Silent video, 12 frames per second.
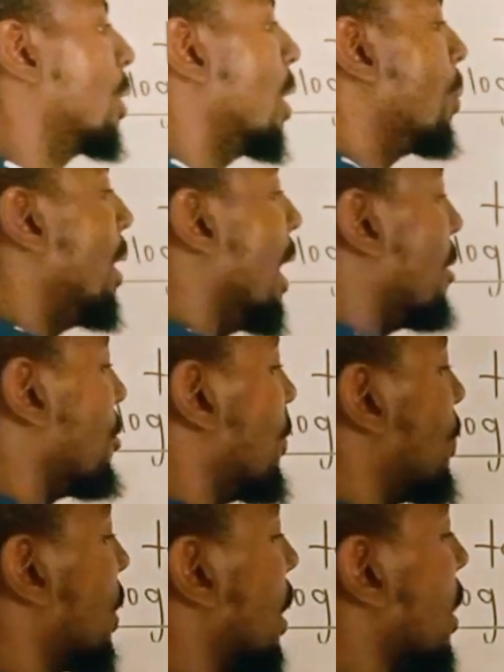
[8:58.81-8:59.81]
Okay, we
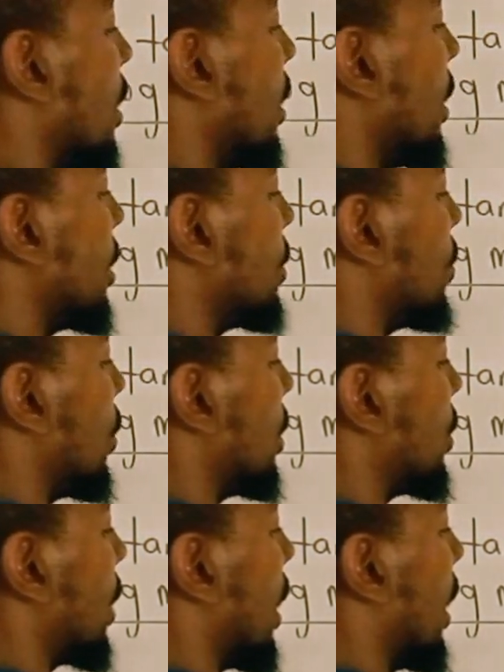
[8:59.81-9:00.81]
have
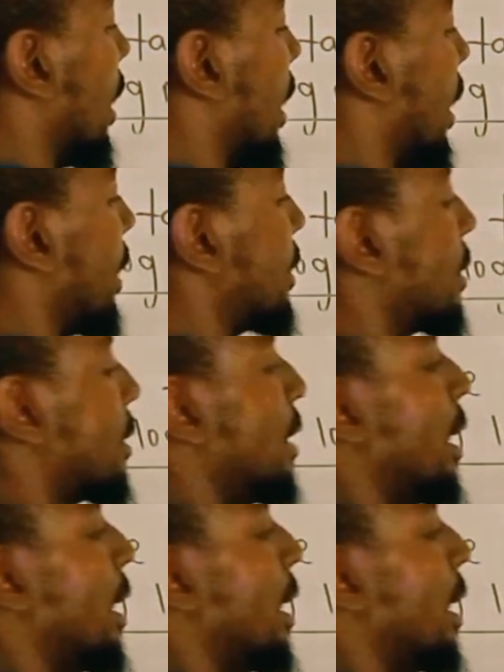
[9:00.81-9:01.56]
exponential x,